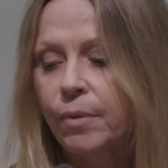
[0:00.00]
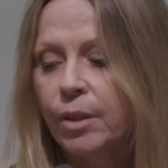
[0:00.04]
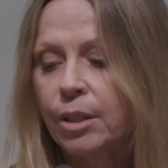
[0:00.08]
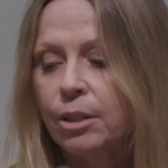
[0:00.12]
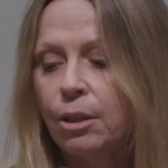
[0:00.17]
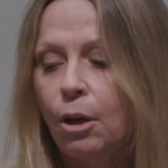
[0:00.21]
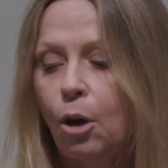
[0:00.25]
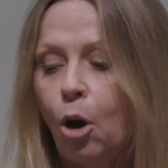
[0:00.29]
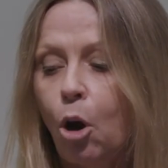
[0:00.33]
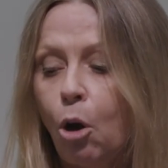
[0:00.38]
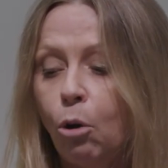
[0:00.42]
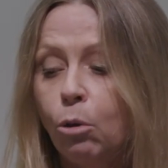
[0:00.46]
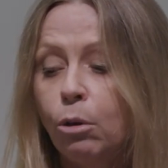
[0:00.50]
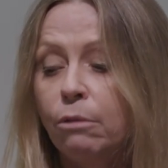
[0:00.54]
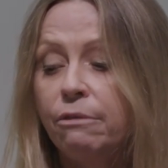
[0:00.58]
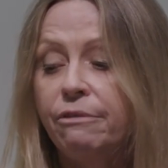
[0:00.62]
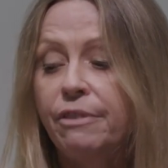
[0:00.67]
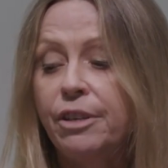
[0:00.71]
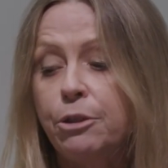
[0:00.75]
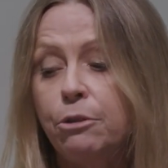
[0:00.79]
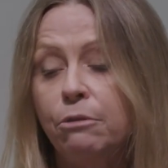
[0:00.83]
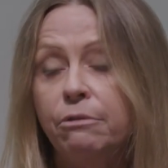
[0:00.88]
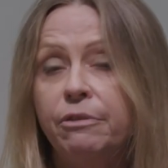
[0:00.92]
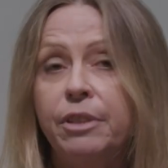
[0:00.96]
So whole of
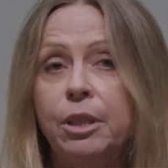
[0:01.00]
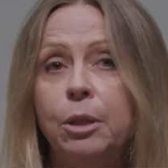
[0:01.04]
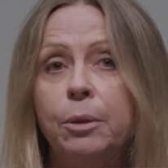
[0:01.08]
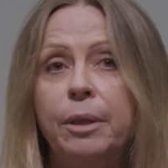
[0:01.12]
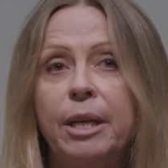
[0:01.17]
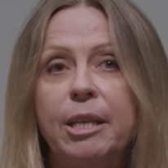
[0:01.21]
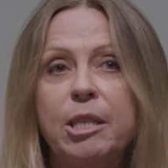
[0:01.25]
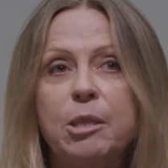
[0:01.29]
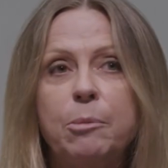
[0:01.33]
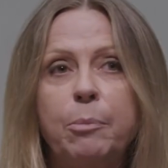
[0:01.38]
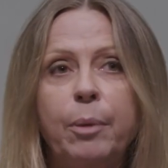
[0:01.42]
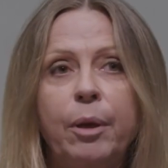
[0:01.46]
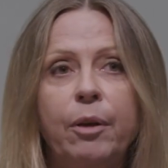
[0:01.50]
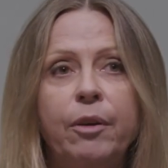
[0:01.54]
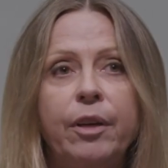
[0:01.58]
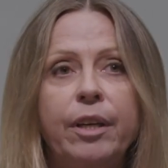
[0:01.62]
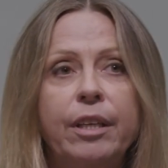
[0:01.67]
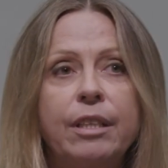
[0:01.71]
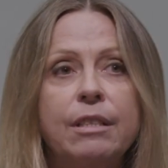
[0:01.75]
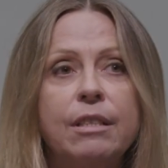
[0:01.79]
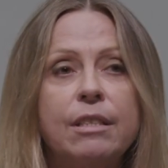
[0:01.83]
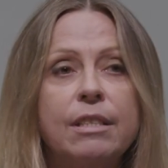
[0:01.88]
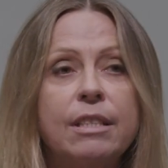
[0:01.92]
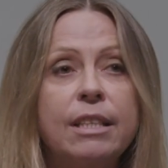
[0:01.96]
visual field
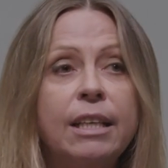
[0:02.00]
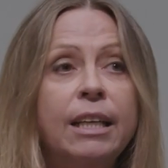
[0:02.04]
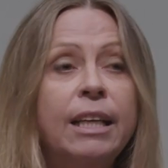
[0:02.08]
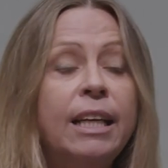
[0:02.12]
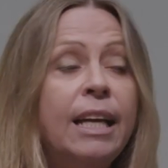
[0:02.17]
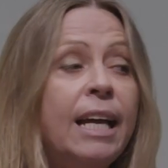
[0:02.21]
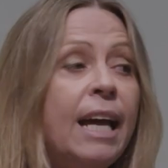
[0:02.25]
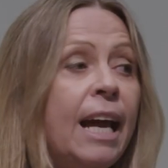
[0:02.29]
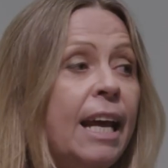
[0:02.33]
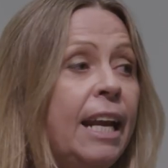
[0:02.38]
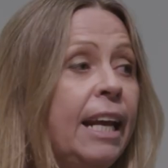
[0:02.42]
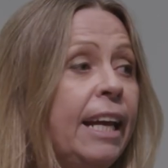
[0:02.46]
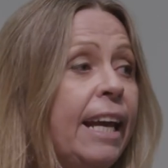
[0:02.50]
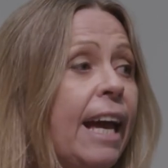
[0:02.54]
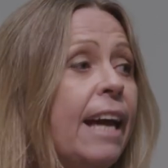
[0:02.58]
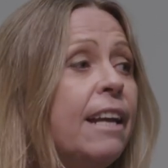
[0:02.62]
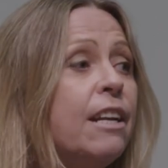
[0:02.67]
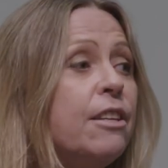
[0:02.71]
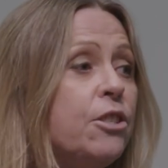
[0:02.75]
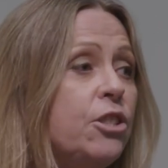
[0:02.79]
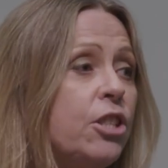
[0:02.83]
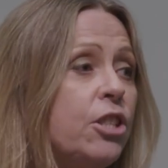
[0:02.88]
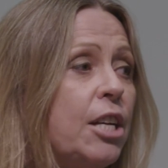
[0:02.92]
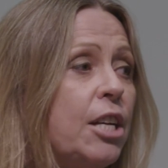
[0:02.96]
experience. And again,
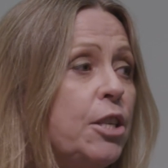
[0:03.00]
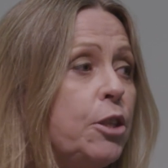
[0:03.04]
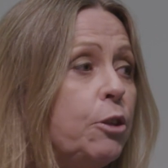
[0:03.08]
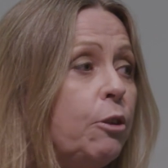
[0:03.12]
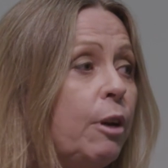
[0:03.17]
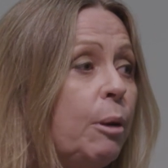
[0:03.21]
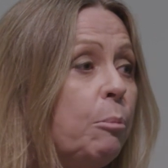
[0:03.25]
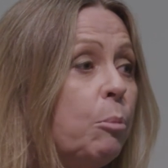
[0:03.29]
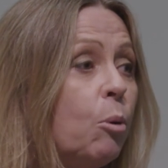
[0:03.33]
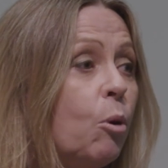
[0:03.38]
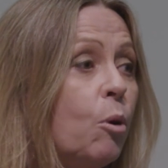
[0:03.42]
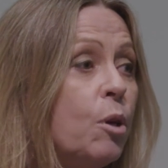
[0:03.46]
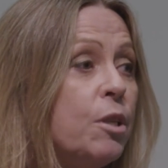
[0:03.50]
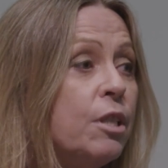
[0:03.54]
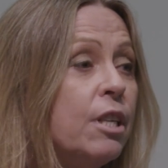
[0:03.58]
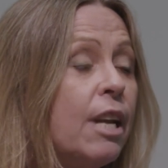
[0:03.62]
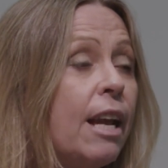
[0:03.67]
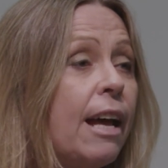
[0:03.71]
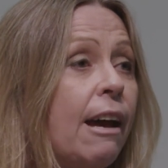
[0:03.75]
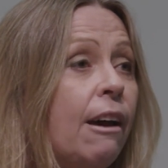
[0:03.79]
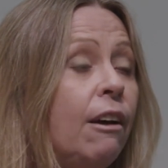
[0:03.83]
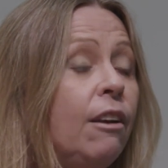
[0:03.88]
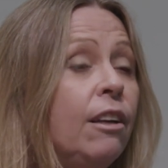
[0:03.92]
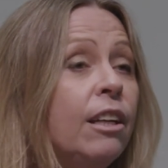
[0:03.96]
as Sherry pointed
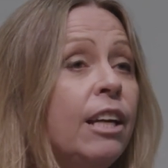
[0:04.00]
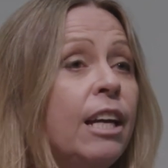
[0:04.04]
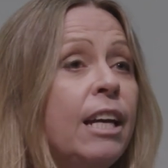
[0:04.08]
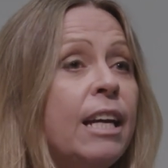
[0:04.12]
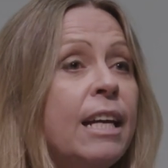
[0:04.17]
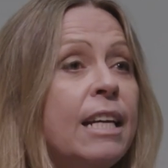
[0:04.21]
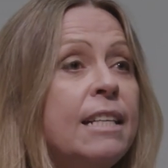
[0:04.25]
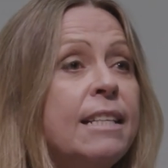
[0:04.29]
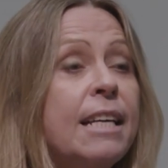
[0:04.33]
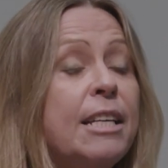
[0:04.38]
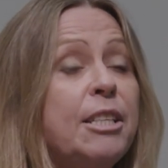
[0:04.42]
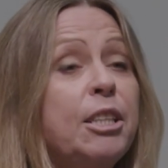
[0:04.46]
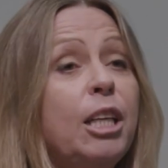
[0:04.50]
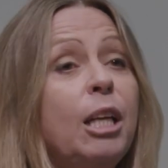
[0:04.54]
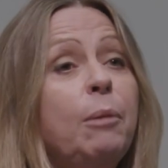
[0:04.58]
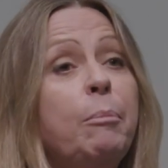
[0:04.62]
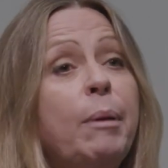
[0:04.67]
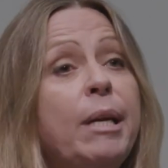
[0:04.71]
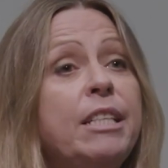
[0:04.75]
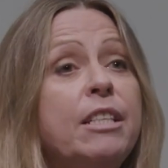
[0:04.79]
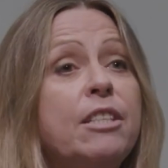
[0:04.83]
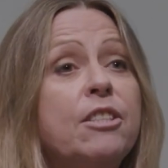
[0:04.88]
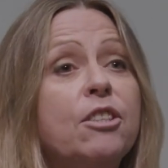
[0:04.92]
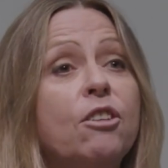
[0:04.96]
out, it's actually
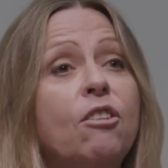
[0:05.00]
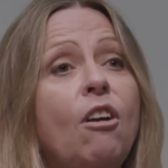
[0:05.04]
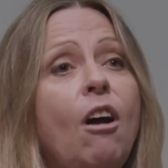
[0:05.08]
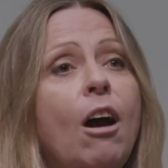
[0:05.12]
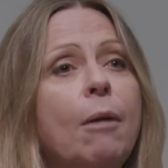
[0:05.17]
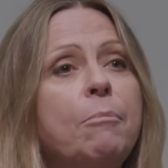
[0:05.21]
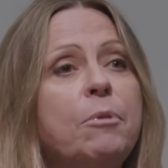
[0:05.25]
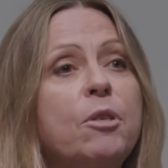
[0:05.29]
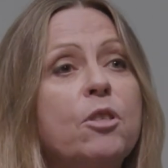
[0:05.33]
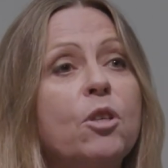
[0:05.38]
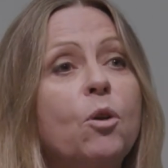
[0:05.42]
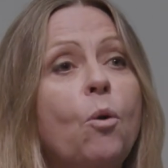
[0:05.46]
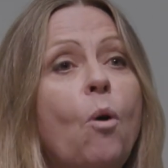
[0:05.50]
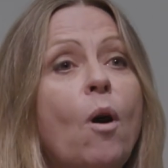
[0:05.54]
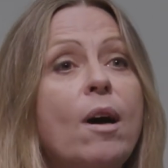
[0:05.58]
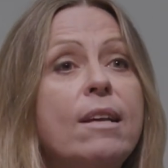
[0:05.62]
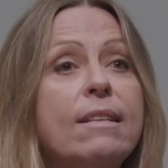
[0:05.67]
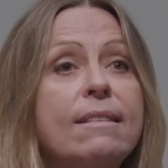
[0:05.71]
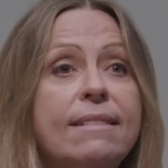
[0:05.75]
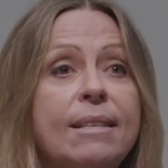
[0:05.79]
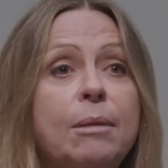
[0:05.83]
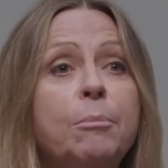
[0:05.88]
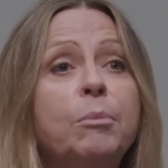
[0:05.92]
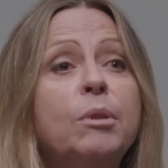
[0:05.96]
been described as quite
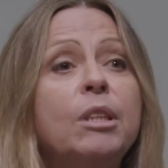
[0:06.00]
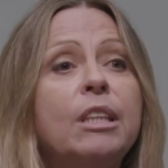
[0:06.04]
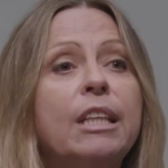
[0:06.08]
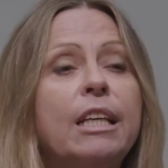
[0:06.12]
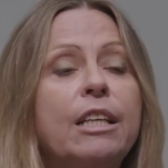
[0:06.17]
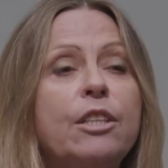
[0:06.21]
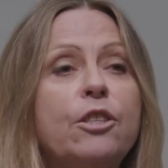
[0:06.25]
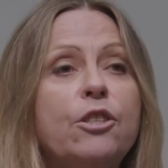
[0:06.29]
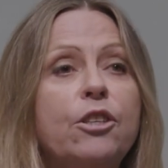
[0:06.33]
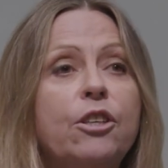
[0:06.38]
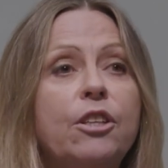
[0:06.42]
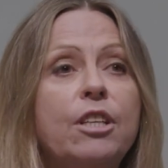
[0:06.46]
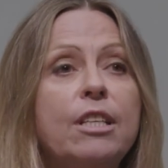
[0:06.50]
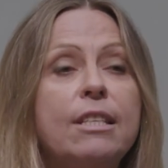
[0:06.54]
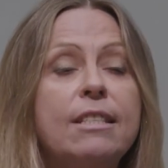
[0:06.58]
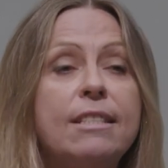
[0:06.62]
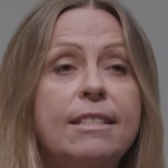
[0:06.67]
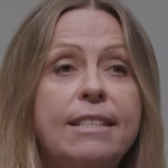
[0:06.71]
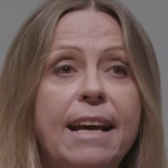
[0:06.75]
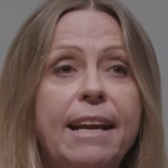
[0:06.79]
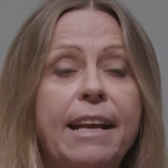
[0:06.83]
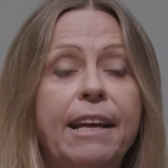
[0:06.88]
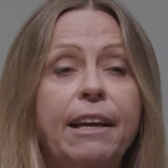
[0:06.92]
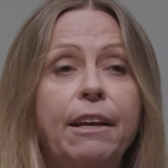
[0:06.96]
similar to the
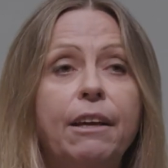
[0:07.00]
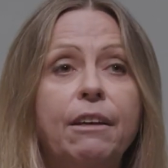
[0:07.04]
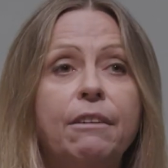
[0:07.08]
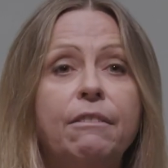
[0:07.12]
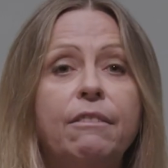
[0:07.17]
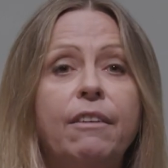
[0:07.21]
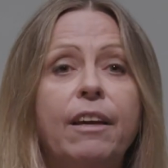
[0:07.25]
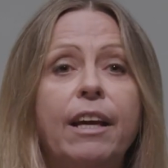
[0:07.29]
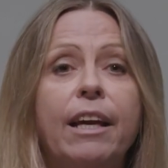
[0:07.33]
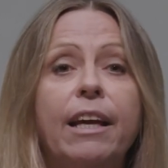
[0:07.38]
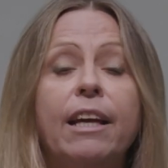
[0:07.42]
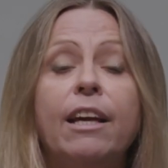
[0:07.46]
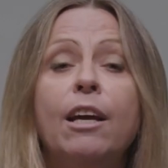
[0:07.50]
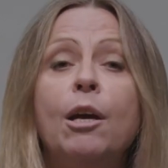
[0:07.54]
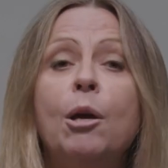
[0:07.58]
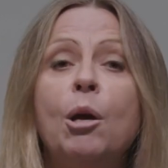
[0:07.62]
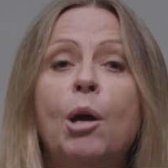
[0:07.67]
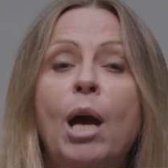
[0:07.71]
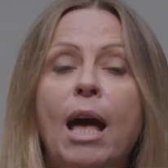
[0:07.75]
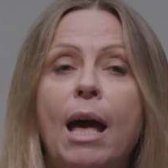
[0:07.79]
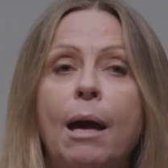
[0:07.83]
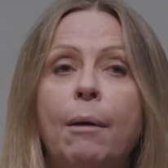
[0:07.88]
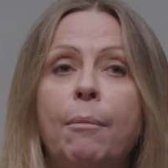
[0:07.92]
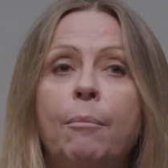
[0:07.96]
static of a
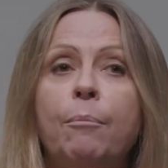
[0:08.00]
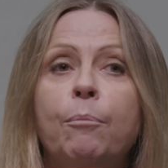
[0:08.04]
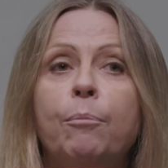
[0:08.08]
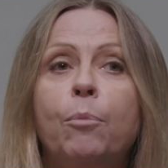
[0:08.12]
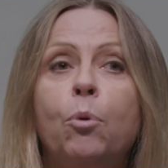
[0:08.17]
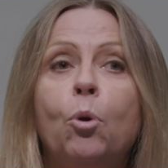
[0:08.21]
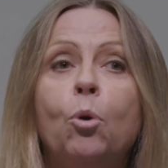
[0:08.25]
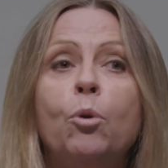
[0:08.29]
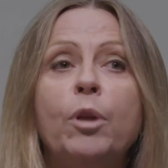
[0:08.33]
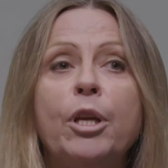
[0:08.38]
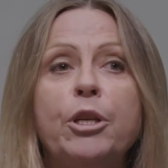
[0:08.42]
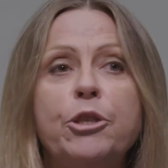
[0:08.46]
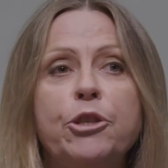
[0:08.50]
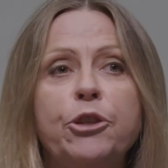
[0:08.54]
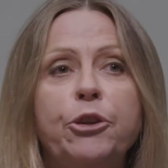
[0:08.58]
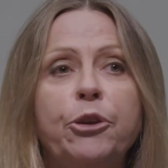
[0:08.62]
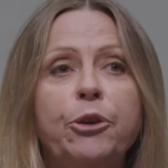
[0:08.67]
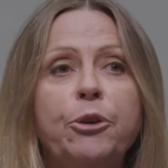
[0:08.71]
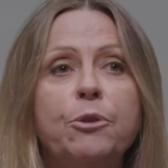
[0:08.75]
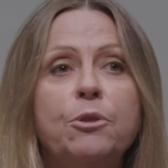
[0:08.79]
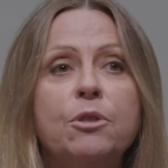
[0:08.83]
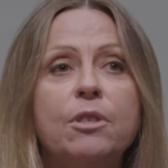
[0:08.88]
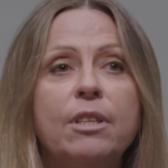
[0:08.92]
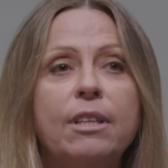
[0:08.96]
poorly
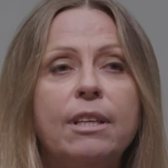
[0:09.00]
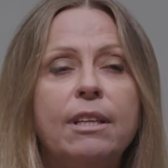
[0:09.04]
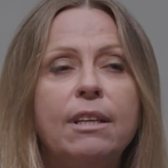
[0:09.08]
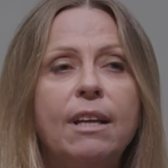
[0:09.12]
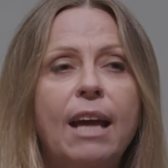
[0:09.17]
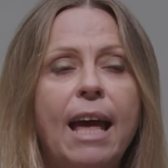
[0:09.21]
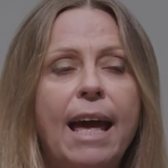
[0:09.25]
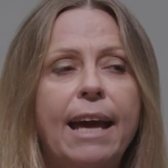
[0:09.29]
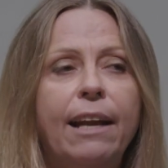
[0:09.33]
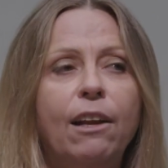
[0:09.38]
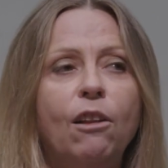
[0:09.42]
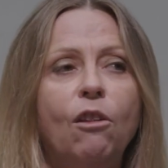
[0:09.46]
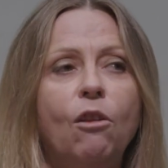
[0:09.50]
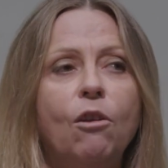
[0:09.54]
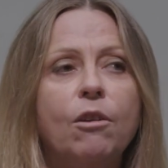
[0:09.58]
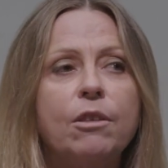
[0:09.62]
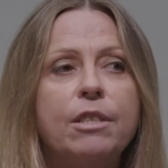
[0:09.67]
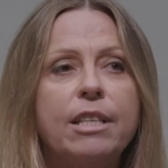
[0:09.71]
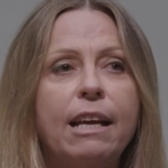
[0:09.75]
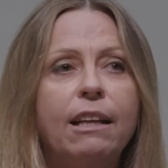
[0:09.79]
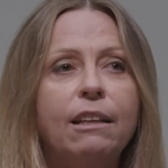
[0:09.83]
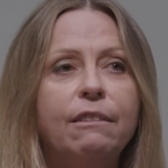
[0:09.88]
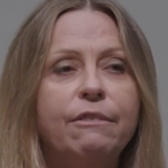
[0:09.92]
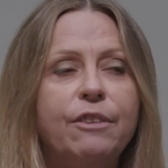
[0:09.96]
tuned analogue
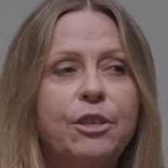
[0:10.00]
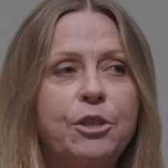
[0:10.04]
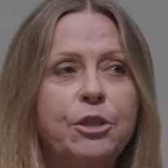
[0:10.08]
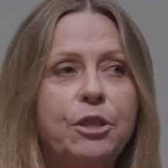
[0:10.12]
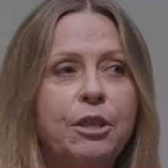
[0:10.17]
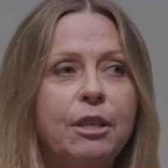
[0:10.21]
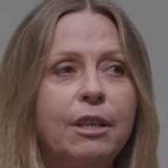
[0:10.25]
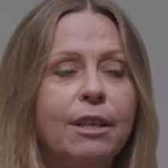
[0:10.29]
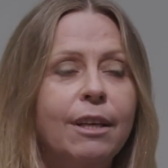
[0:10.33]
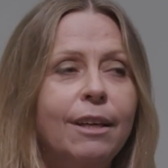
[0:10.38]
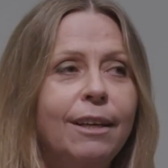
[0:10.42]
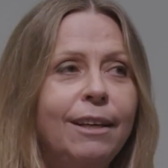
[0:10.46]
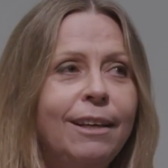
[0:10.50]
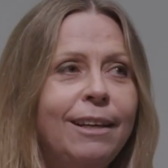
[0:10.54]
television.